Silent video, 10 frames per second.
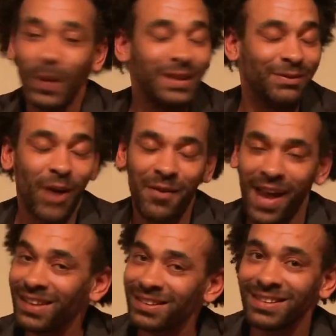25
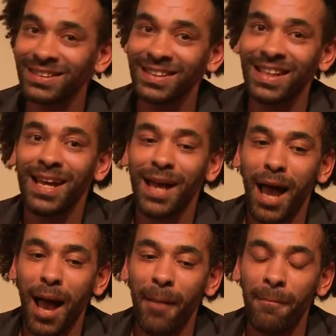hats,
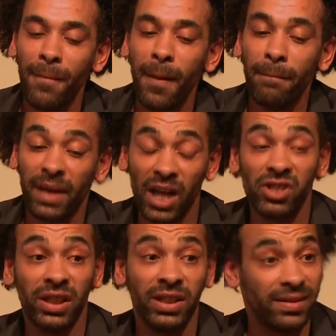um, but
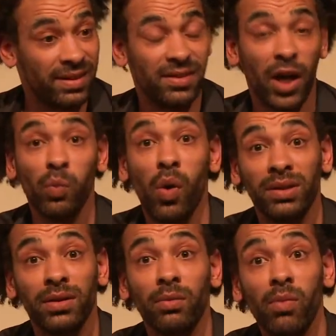actually you need to decide
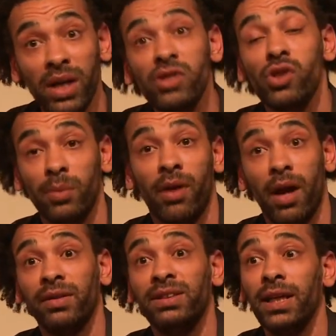what what is your
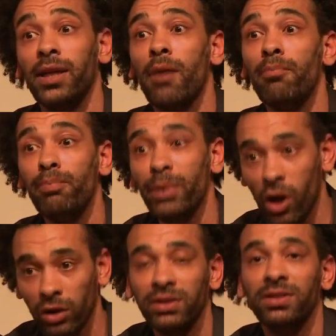priority
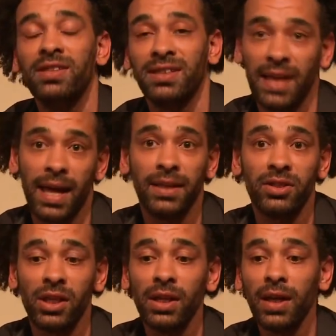beyond the
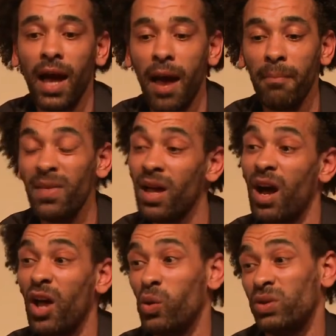stage. Um,
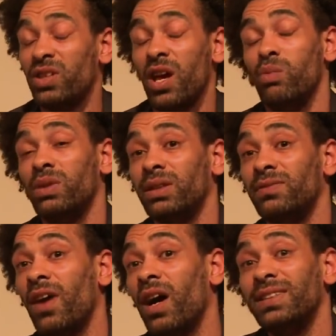I also would
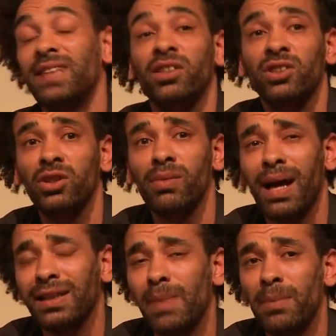advise that you
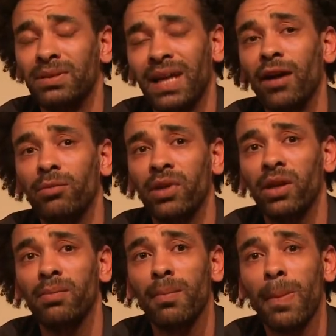ask people to help you.